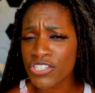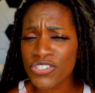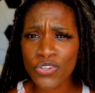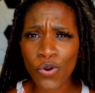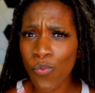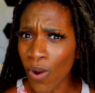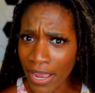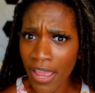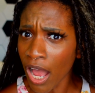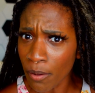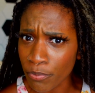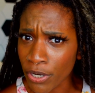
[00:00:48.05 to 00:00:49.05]
So why
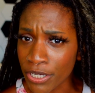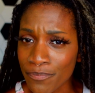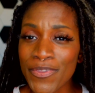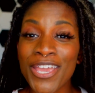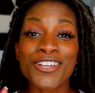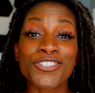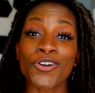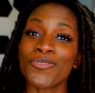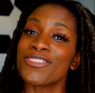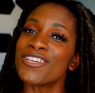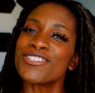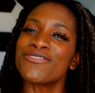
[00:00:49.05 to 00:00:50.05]
opera? So in
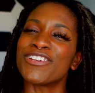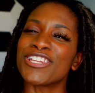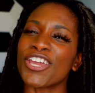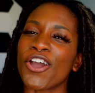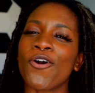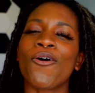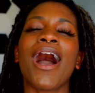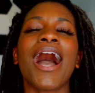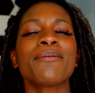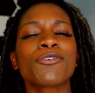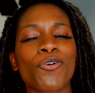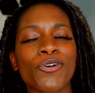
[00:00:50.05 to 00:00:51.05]
this video,
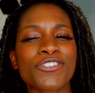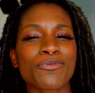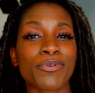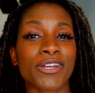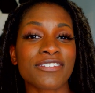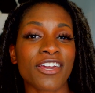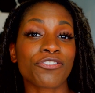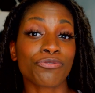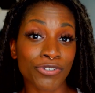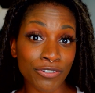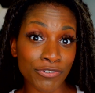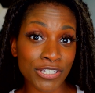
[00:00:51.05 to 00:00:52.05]
I'm going to break down
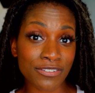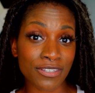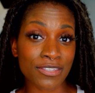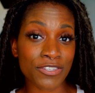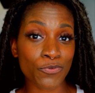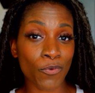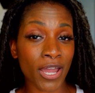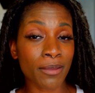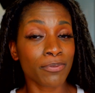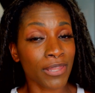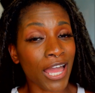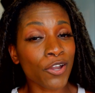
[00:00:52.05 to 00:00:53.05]
3 reasons why
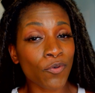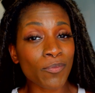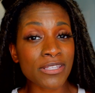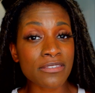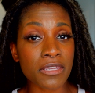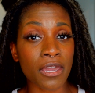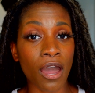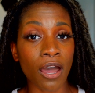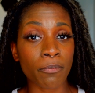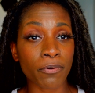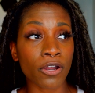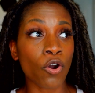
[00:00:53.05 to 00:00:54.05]
Black women sing
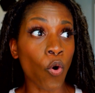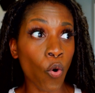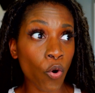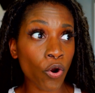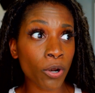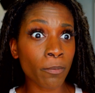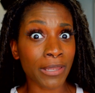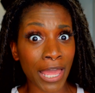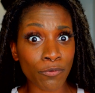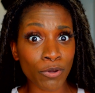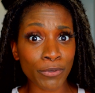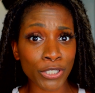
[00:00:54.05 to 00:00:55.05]
opera, or Black
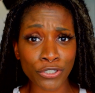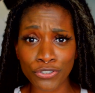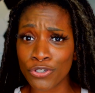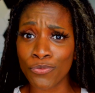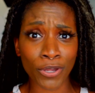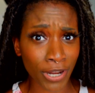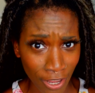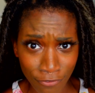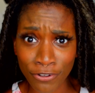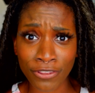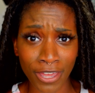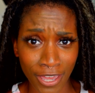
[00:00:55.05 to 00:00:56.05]
women can do
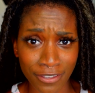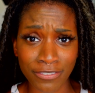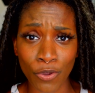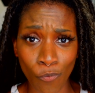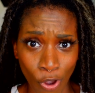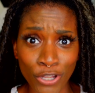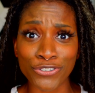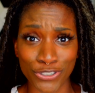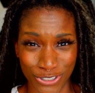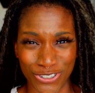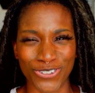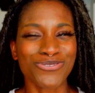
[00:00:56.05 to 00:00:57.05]
whatever the heck they want to
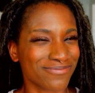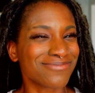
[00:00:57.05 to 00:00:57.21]
do.